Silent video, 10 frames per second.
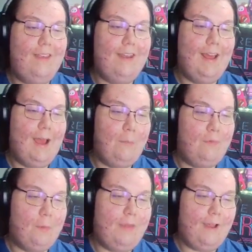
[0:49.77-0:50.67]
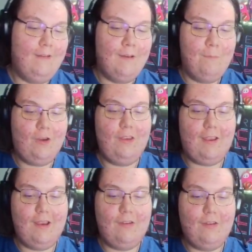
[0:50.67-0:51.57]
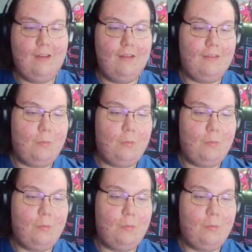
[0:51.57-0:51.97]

and I'm so yeah. Make sure you guys use it.